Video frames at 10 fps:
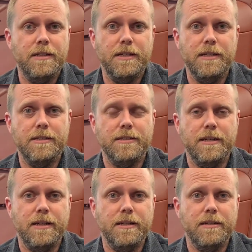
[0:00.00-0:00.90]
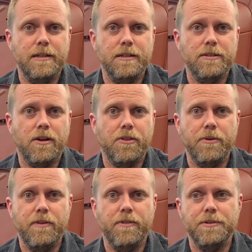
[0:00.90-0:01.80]
It is all
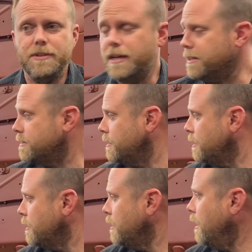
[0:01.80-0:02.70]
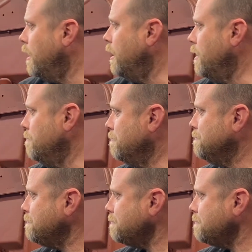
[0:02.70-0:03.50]
3 of those things. And